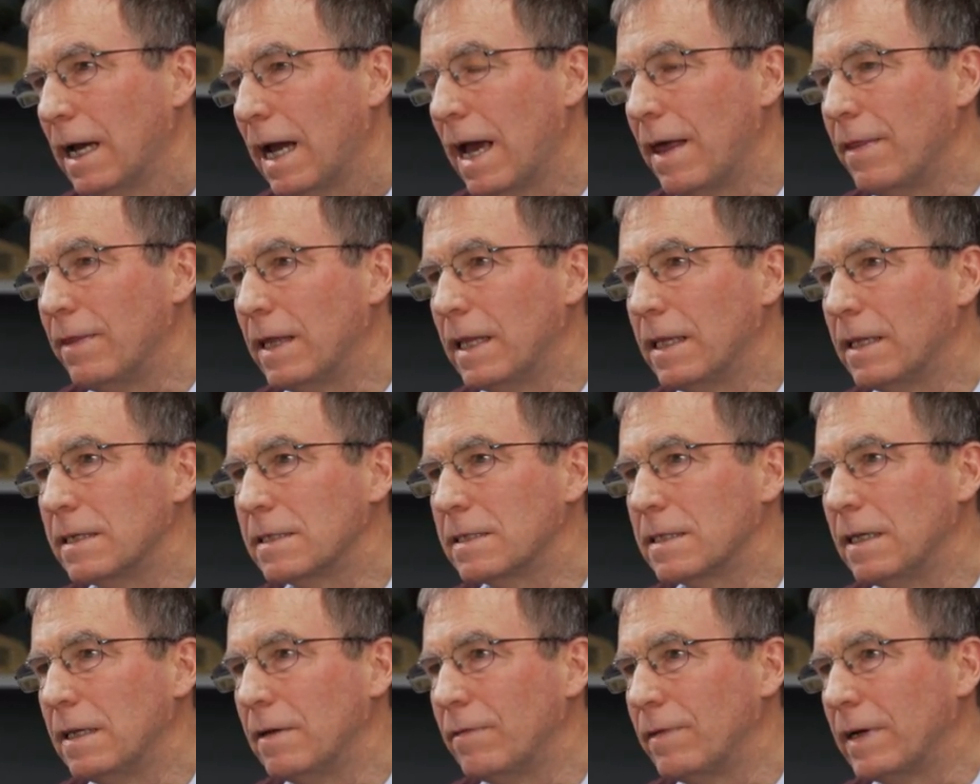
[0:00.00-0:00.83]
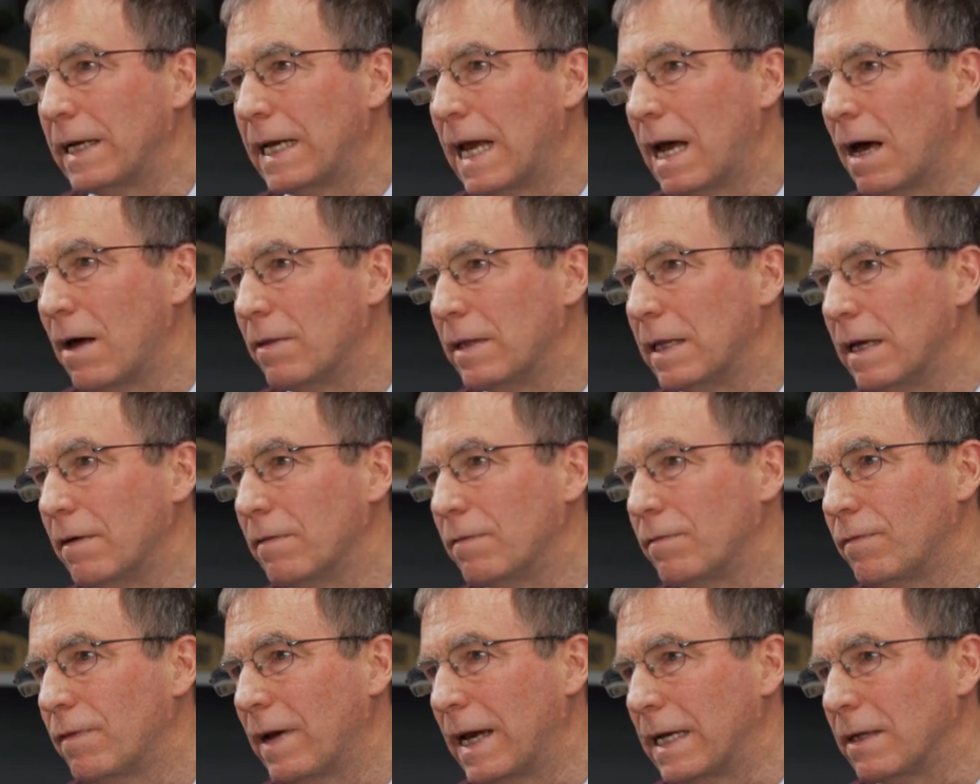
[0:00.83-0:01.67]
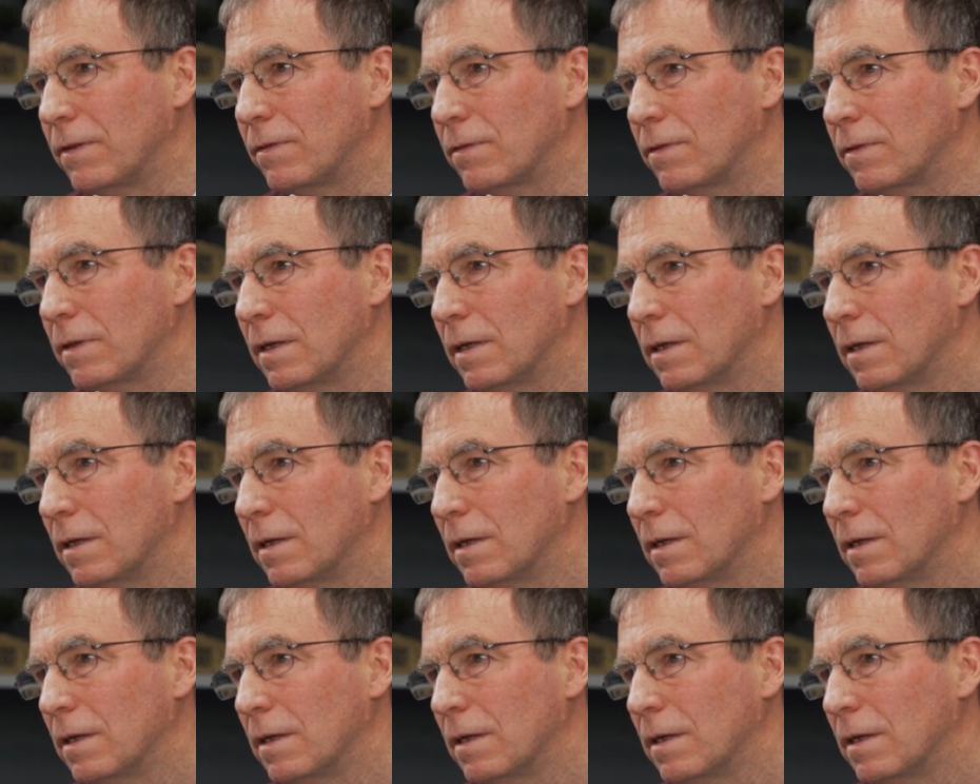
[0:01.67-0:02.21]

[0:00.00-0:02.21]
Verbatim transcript: And then there's living out their faith